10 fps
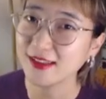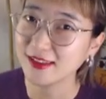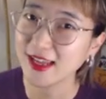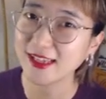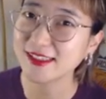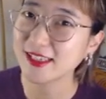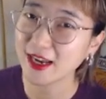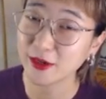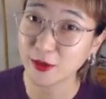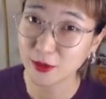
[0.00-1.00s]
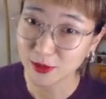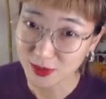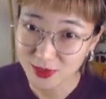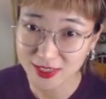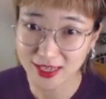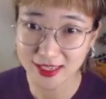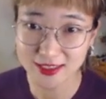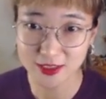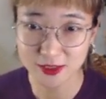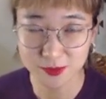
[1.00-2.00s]
Let's take a look
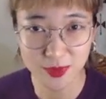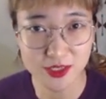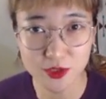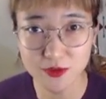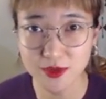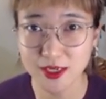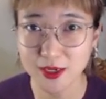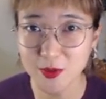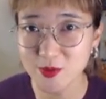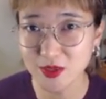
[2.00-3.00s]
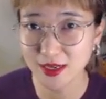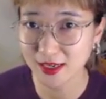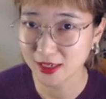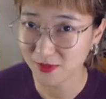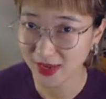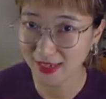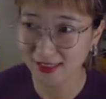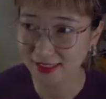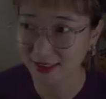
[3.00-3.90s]
at the special video I made.